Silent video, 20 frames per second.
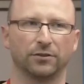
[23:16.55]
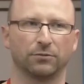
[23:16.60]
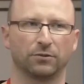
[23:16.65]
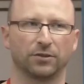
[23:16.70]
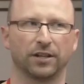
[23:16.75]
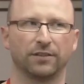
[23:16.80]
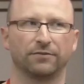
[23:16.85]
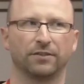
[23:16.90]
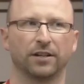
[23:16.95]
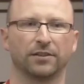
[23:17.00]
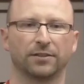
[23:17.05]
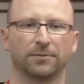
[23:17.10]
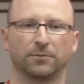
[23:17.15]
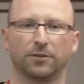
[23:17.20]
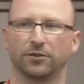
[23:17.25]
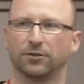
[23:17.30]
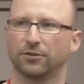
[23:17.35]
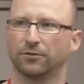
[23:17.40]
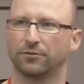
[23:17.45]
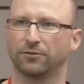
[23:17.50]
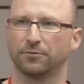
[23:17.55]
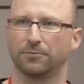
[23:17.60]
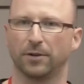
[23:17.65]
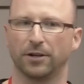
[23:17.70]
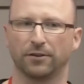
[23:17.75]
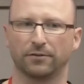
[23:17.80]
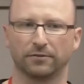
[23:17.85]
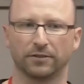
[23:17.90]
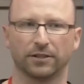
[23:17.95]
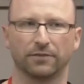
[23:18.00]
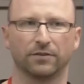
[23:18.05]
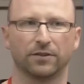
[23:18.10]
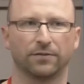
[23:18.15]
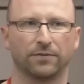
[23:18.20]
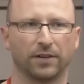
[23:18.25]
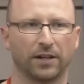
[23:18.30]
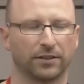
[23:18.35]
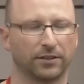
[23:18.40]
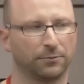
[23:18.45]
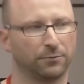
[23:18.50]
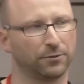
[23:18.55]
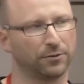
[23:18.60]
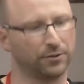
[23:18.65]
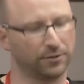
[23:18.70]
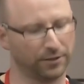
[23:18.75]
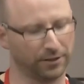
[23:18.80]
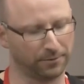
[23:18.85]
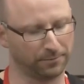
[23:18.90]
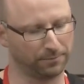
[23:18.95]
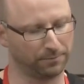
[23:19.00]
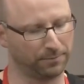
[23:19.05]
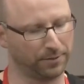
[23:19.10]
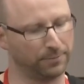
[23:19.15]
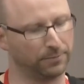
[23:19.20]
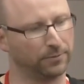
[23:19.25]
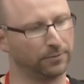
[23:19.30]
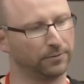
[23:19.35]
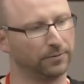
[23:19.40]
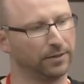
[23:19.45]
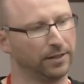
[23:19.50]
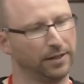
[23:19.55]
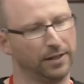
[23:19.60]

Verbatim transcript: which I've got some concerns about given the fact that we're seeing people